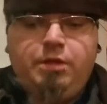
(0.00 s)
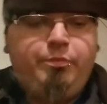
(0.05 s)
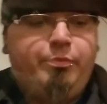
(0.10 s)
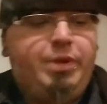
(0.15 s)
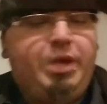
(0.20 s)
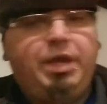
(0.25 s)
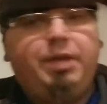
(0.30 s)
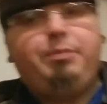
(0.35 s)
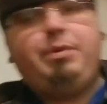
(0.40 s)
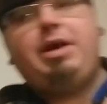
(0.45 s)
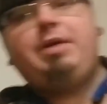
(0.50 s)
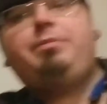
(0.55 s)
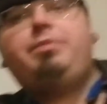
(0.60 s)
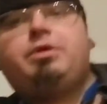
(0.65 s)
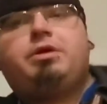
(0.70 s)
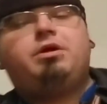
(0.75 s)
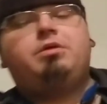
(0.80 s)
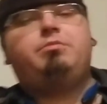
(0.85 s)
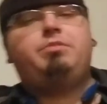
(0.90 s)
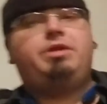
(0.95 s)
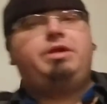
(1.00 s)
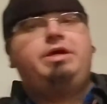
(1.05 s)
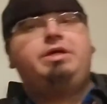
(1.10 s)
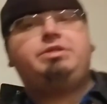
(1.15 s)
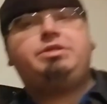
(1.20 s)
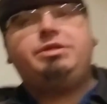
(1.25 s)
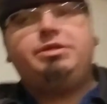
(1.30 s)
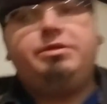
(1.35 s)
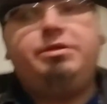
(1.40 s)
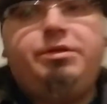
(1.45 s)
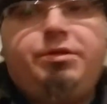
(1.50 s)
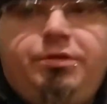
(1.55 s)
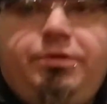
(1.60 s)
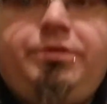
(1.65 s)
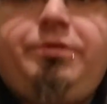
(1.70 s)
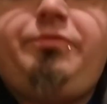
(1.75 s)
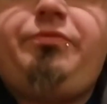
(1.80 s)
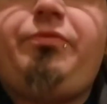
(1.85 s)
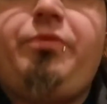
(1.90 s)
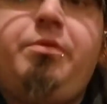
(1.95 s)
Bagpiper coming at you
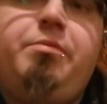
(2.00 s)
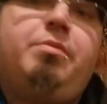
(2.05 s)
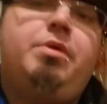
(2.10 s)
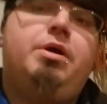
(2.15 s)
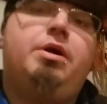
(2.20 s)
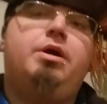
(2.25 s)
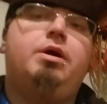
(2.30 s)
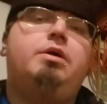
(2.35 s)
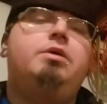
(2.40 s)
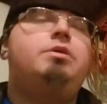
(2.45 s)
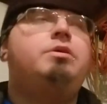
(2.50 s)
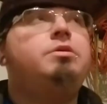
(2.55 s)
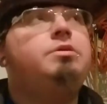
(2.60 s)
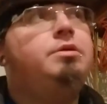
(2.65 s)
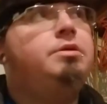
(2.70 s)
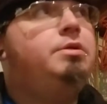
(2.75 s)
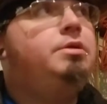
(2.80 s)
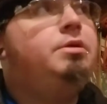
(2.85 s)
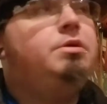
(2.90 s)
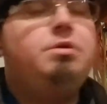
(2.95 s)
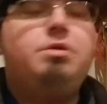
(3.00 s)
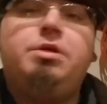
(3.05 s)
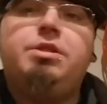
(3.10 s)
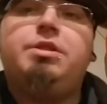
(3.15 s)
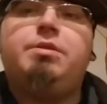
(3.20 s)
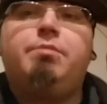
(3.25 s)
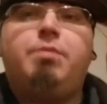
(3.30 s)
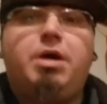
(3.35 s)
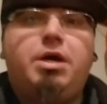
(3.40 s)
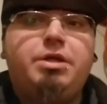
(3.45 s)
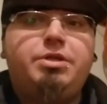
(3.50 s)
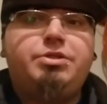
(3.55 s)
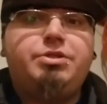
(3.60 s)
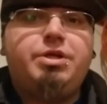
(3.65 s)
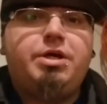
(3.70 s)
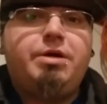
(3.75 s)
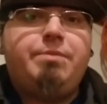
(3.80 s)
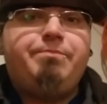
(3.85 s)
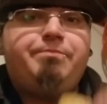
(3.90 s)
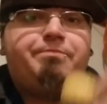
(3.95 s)
from uh, the Mod
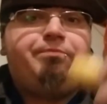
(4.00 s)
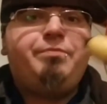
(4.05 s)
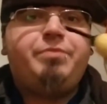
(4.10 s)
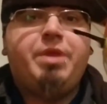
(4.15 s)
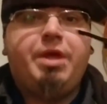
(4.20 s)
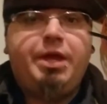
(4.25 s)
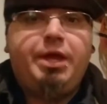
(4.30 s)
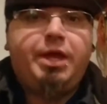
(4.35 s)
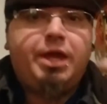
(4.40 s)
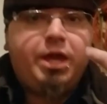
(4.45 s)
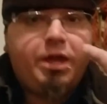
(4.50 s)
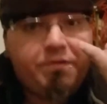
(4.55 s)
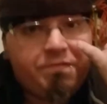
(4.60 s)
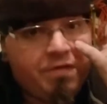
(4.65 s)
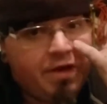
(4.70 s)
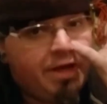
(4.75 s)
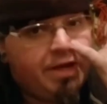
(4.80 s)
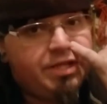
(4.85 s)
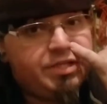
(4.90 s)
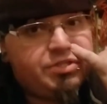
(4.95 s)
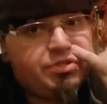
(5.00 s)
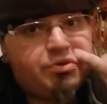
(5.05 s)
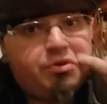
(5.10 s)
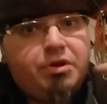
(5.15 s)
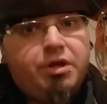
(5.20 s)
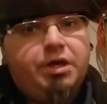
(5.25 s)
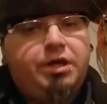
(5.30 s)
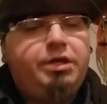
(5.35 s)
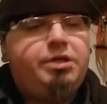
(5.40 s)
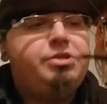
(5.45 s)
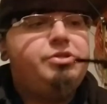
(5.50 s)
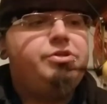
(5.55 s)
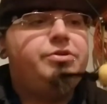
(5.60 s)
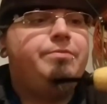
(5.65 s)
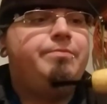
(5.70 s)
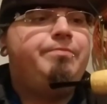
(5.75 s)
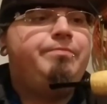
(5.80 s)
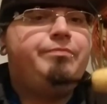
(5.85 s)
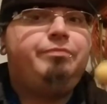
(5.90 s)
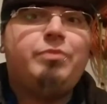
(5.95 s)
Shop, aka Patty's Garage,
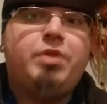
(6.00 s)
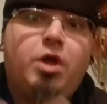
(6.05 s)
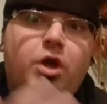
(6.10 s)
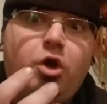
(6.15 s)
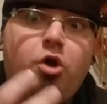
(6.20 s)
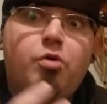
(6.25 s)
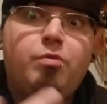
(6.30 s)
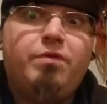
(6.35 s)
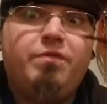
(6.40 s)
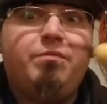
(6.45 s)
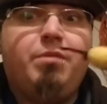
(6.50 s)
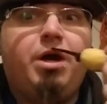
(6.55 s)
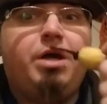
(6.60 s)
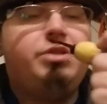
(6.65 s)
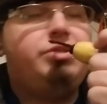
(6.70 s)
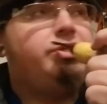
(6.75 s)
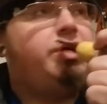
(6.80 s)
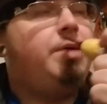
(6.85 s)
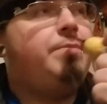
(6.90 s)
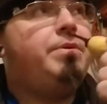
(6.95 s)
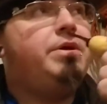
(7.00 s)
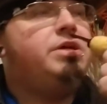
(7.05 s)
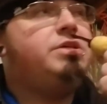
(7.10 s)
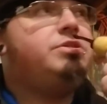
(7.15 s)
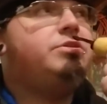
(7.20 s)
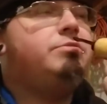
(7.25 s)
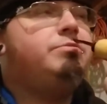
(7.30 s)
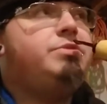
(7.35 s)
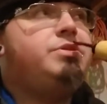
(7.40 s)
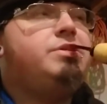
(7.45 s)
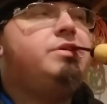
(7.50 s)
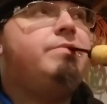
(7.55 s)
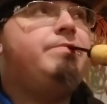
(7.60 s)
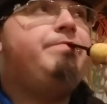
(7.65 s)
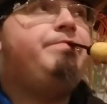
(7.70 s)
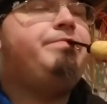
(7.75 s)
home of Mod Shop Customs.